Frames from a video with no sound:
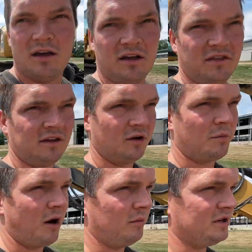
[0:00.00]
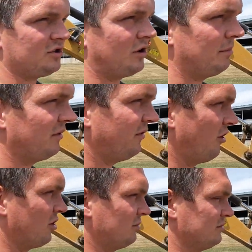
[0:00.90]
think they'll probably strip the
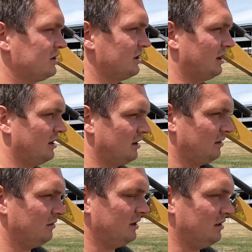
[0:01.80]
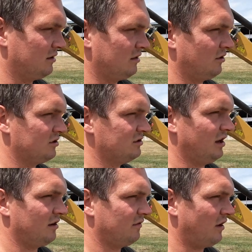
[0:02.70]
forms either Thursday
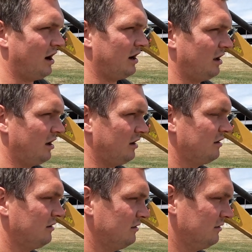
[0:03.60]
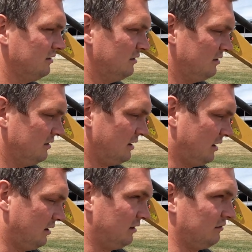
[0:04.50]
or Friday,
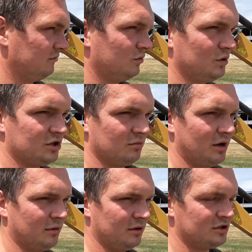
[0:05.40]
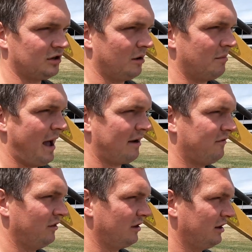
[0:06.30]
and then we should be able to start
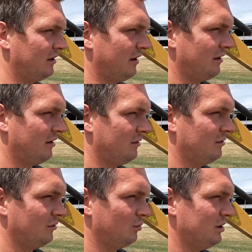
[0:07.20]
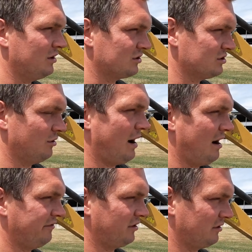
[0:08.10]
backfilling it a week or so
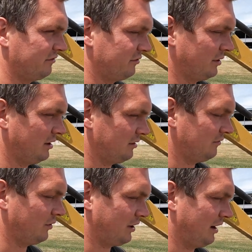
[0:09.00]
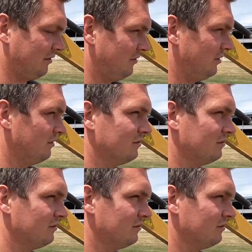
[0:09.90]
after if we're careful.